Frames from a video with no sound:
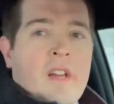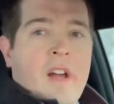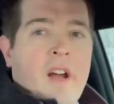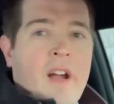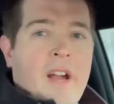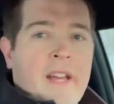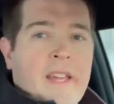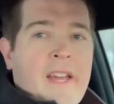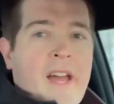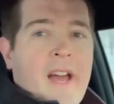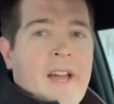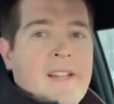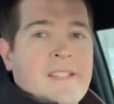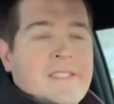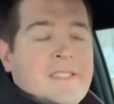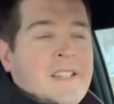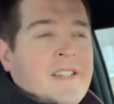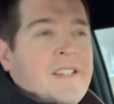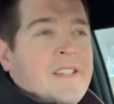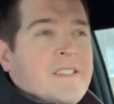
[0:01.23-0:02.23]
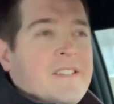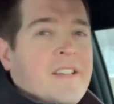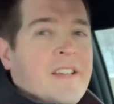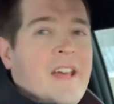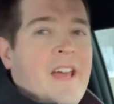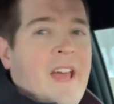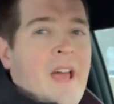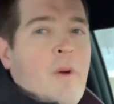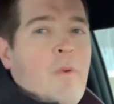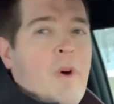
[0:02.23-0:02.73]
Alright guys,
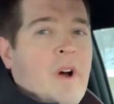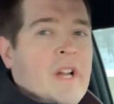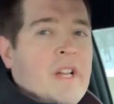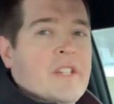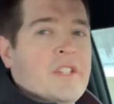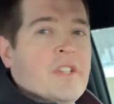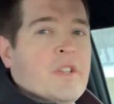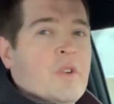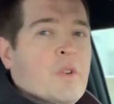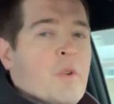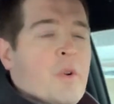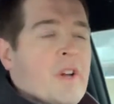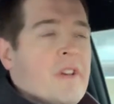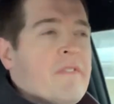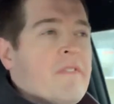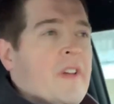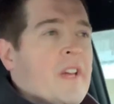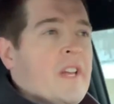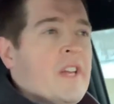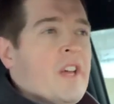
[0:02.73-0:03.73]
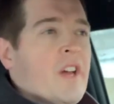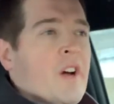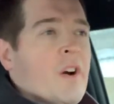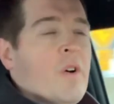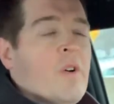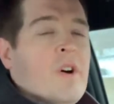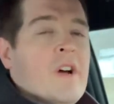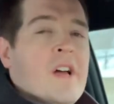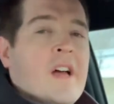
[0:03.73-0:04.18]
today I want to do a quick video